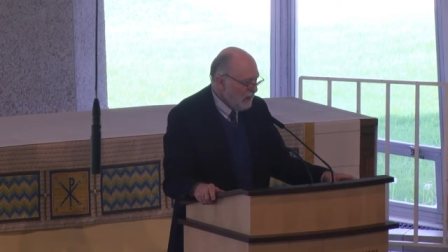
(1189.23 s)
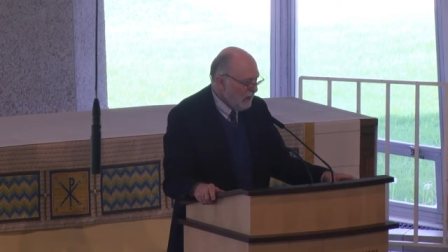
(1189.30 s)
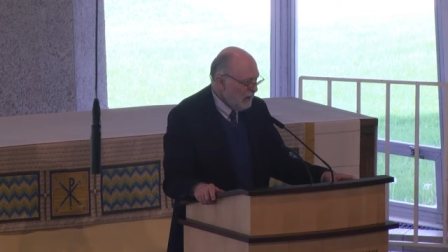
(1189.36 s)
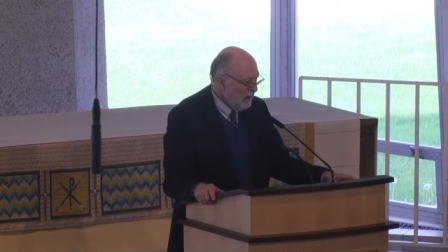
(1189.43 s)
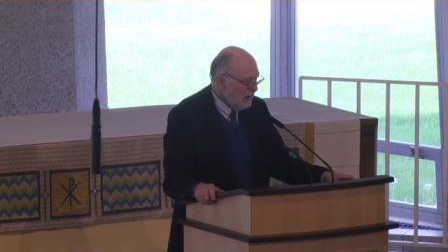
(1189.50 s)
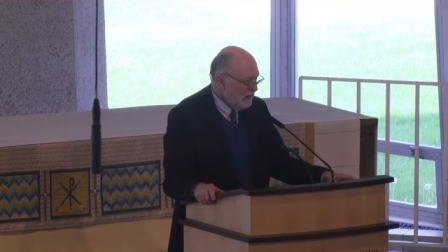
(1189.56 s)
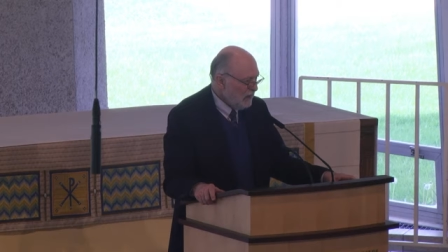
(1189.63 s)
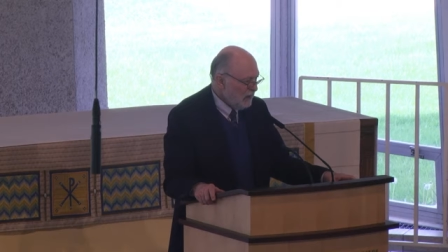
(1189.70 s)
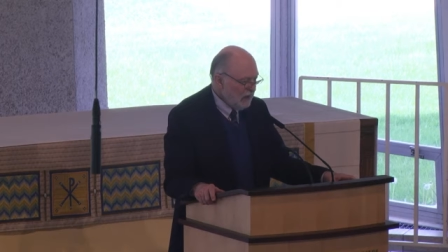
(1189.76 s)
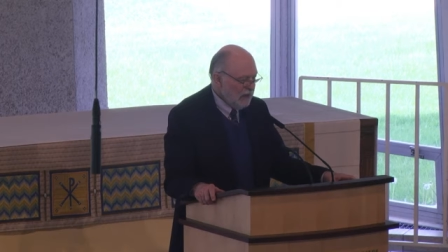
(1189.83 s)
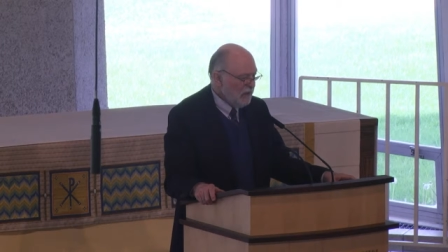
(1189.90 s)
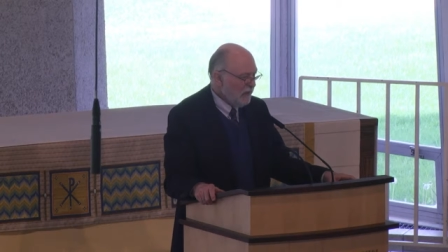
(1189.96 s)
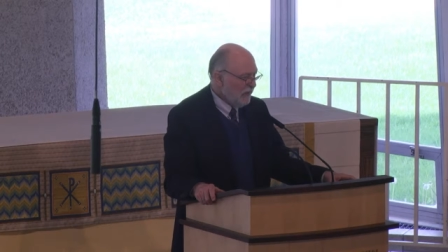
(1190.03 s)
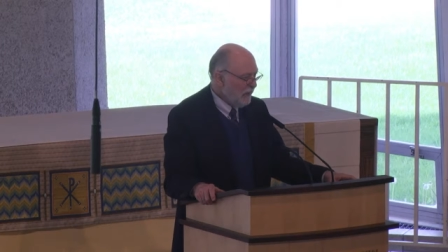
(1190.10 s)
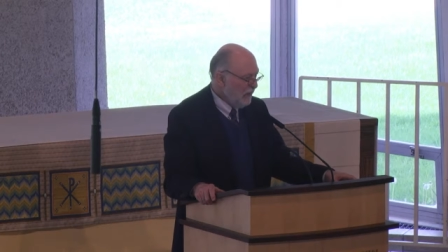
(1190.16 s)
uh,
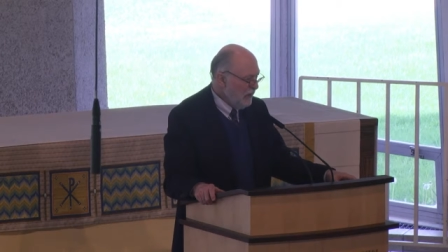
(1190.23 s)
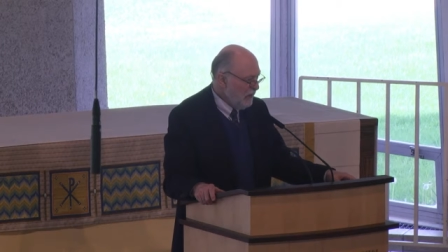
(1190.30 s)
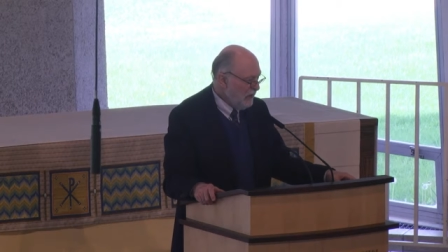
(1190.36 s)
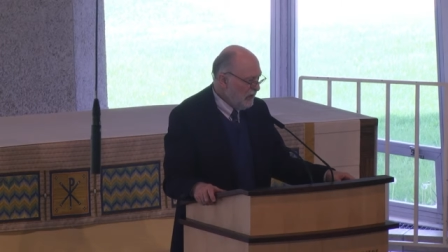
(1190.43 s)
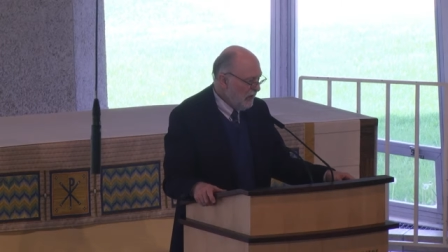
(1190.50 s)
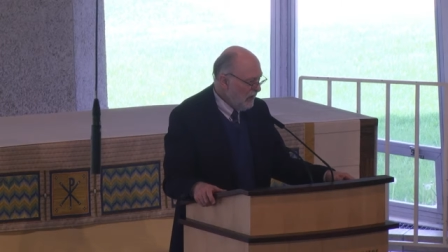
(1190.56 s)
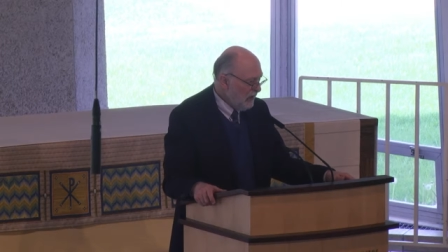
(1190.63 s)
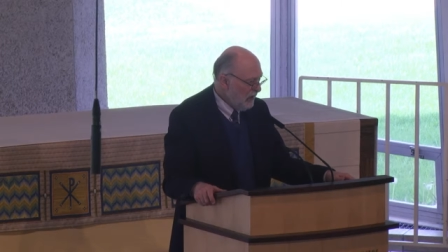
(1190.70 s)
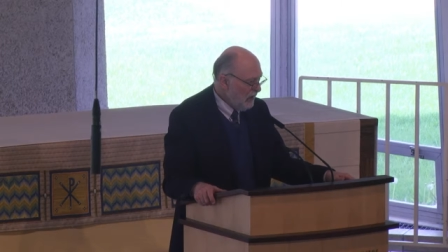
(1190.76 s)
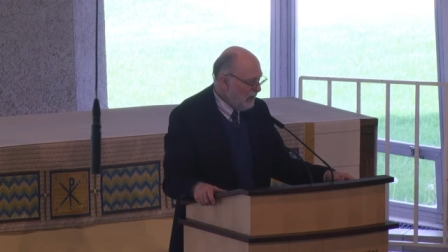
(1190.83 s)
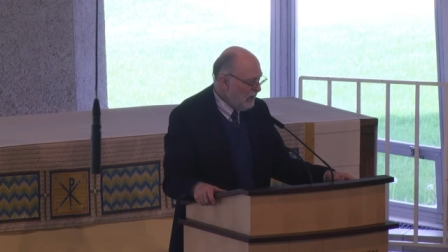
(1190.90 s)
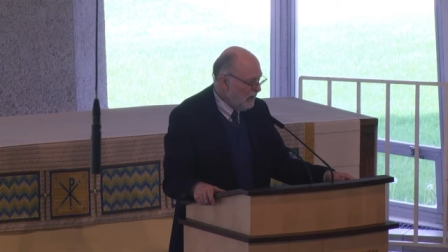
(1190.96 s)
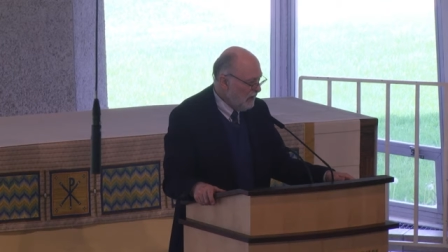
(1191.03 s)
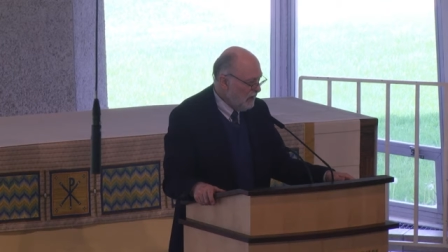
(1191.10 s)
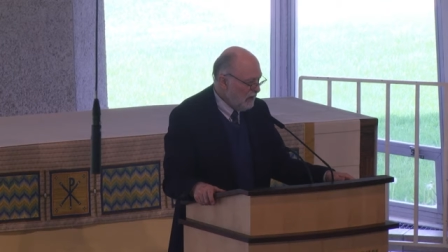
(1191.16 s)
clear through to the
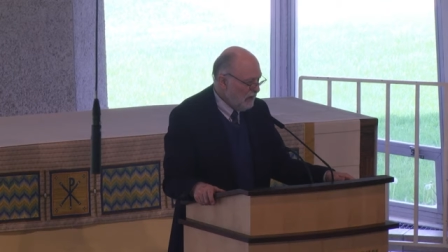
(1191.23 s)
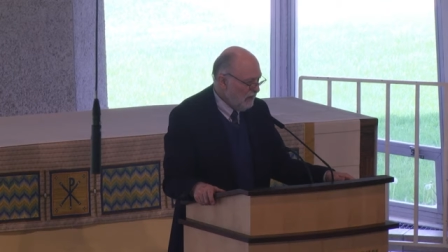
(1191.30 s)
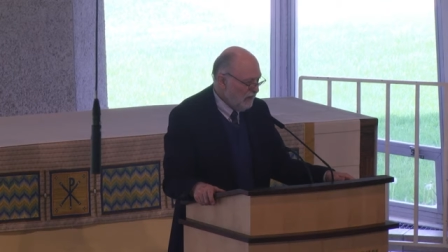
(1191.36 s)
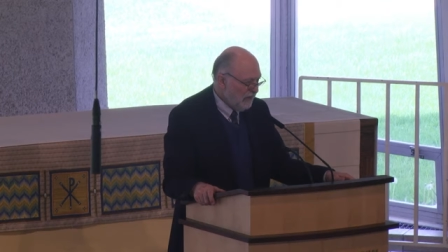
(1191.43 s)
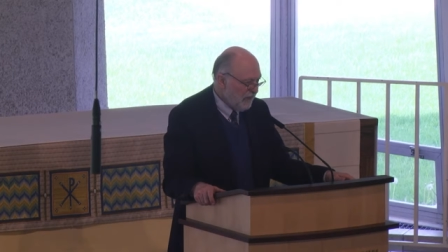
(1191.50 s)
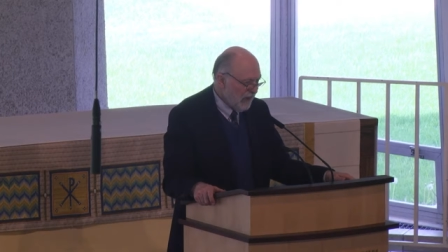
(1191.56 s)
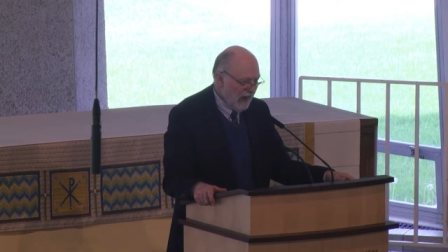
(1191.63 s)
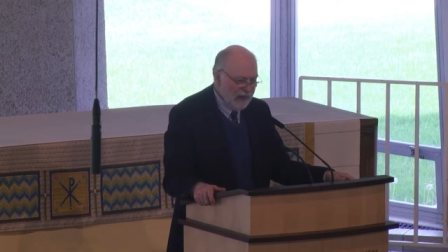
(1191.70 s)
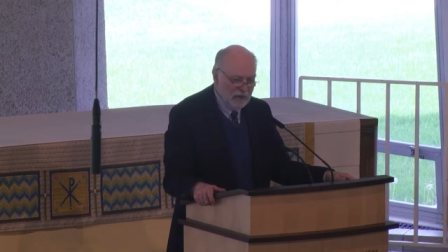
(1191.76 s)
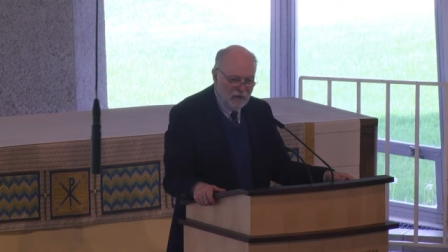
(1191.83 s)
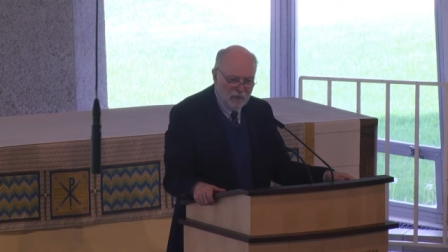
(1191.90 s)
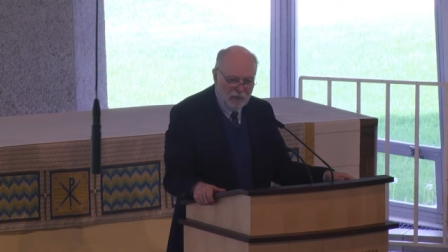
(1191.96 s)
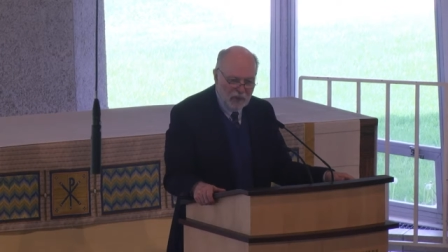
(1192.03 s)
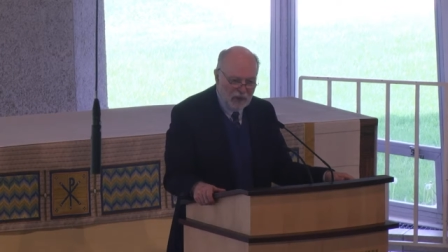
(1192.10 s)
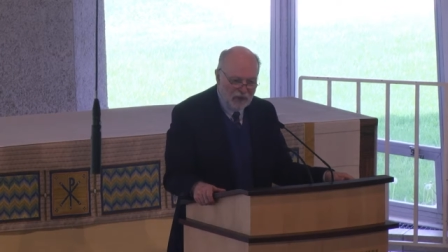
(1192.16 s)

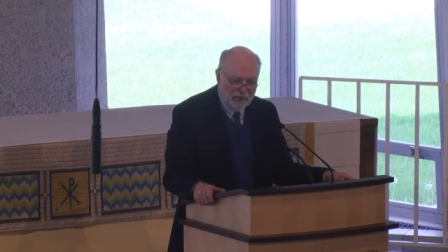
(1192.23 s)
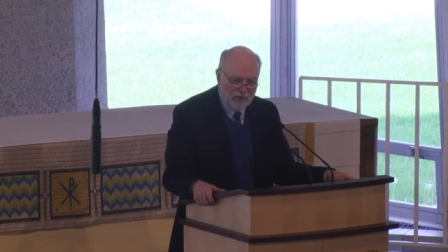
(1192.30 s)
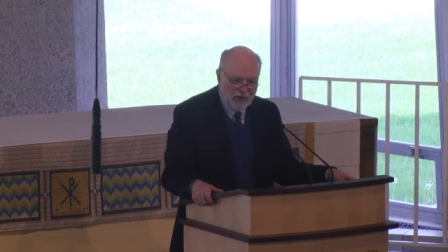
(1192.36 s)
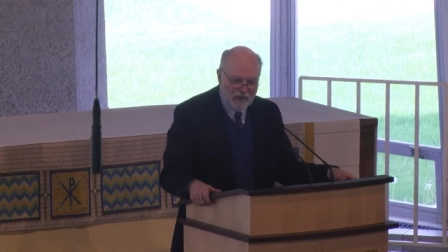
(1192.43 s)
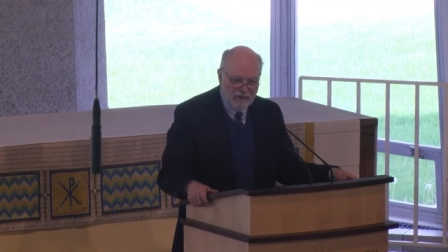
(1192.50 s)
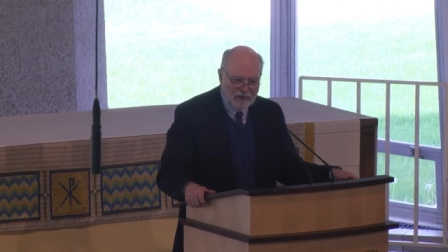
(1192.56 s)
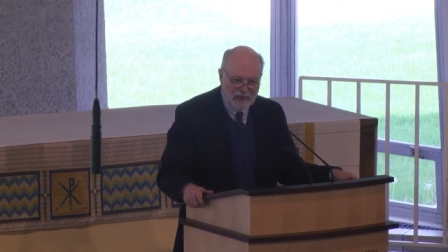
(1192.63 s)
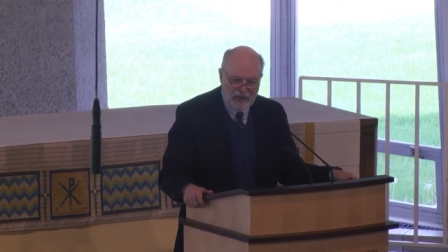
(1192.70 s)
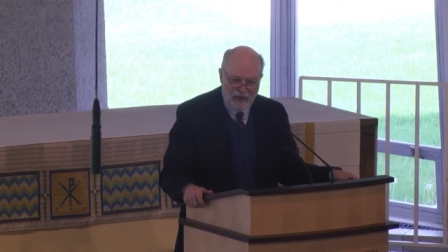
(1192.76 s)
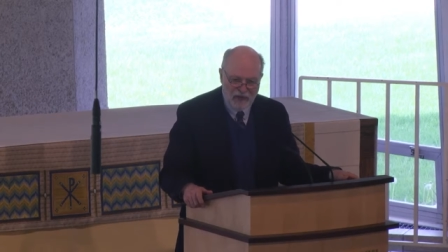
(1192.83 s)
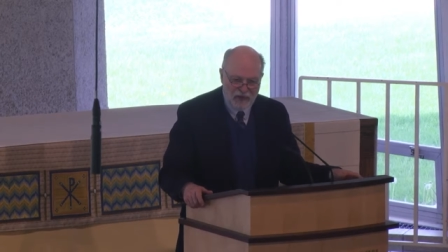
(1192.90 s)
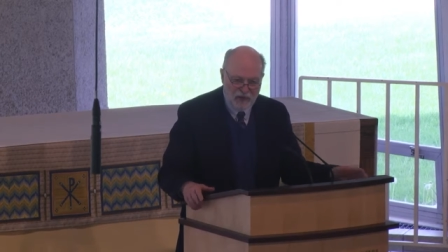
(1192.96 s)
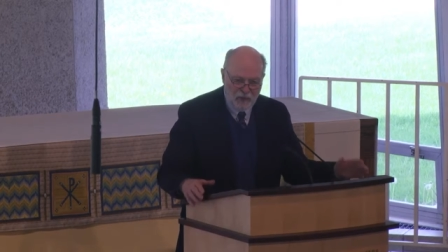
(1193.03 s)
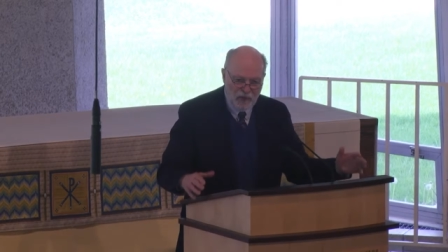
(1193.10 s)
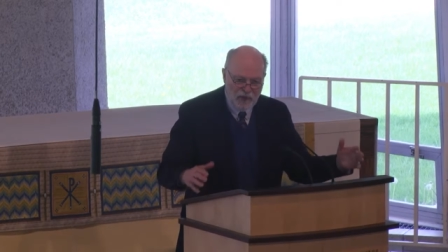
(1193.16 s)
final book of
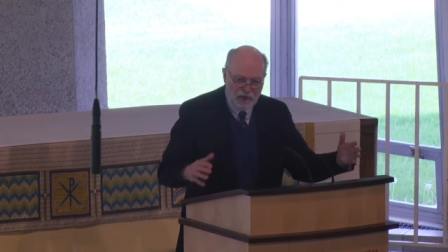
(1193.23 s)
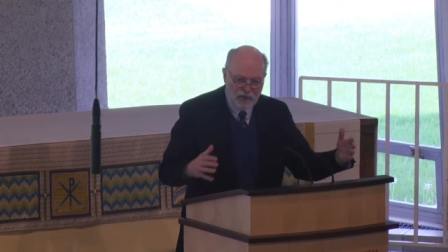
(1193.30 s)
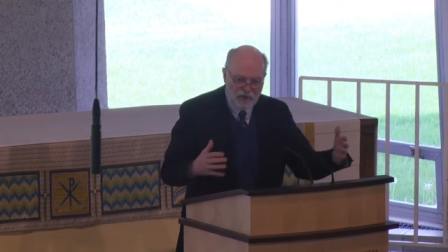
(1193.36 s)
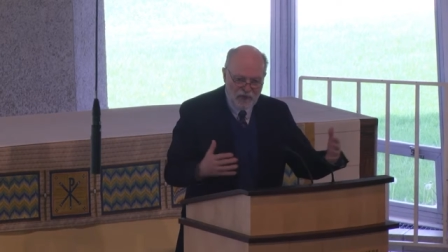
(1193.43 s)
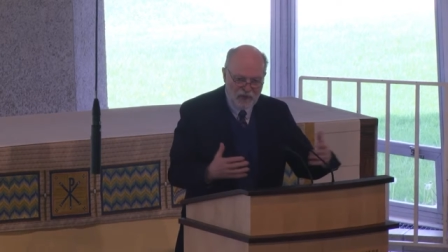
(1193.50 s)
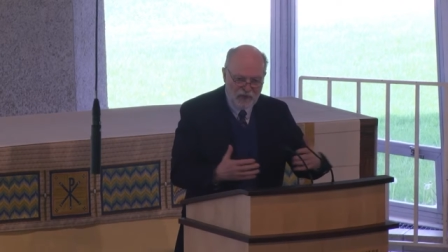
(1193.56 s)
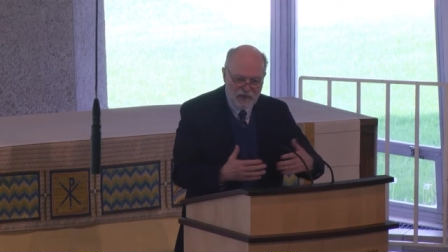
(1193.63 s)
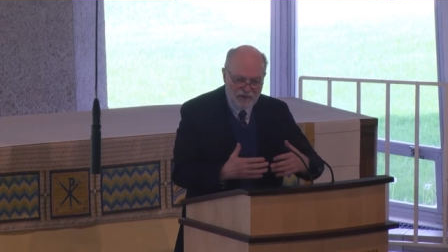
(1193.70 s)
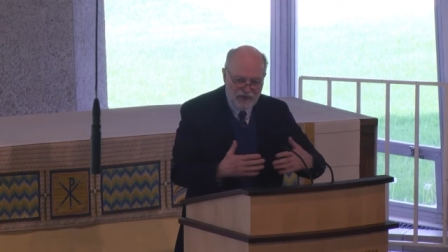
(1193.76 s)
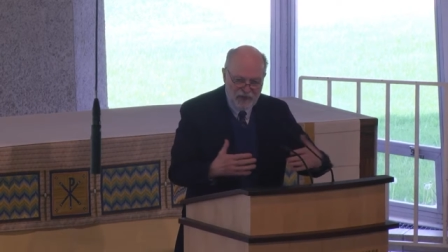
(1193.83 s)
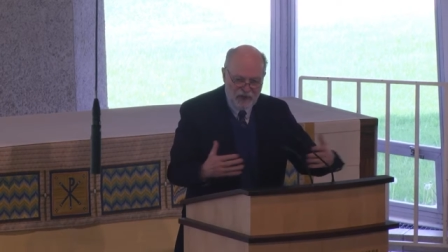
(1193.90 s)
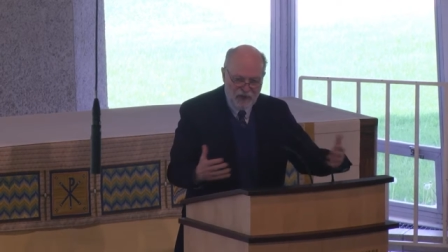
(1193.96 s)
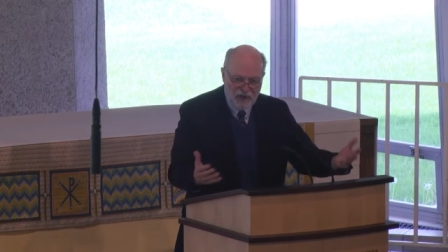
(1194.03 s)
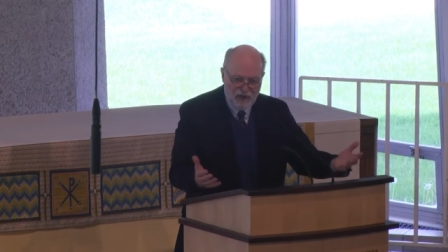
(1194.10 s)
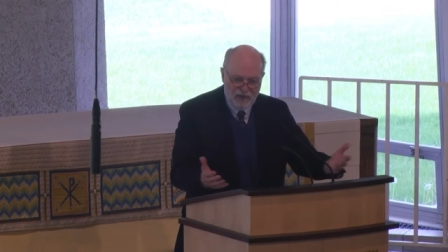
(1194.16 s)
Revelation where there's this
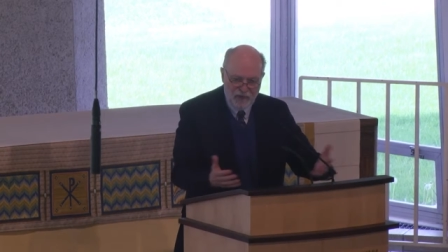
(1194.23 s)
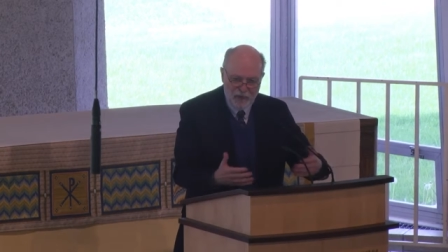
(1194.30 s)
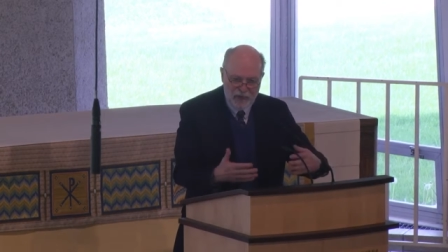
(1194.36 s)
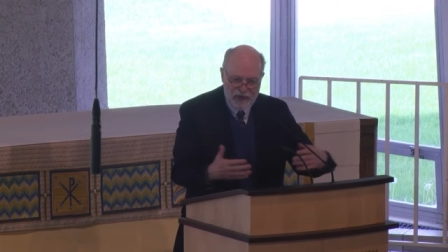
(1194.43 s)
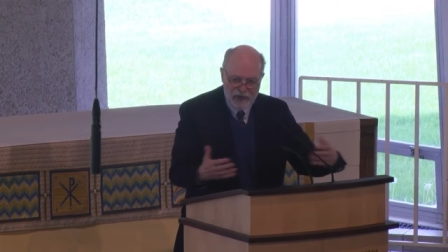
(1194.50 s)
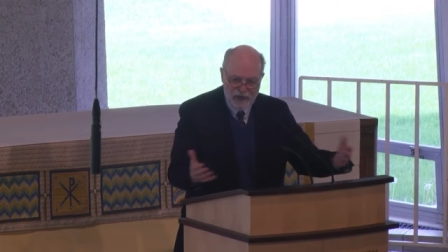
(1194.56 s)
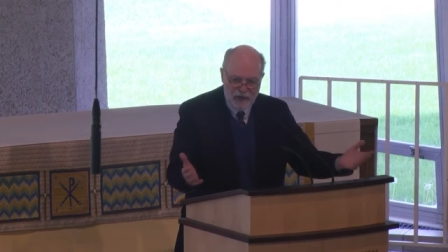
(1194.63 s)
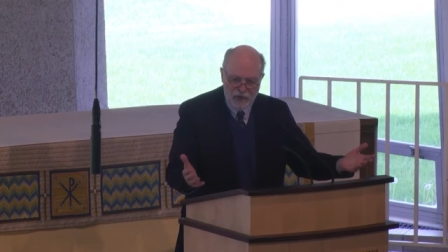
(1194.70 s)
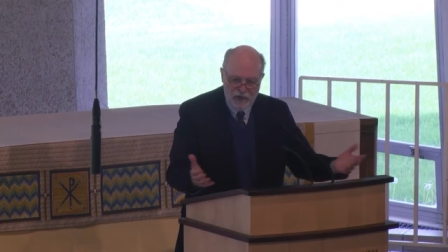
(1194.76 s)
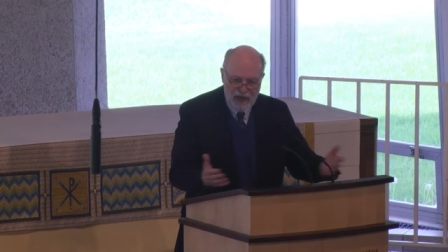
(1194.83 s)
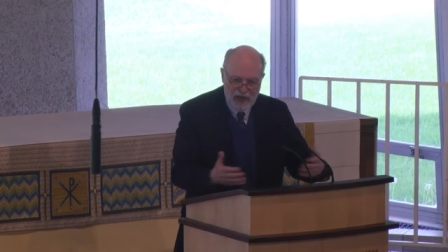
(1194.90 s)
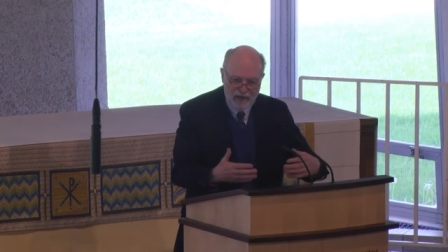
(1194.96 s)
vision of a renewed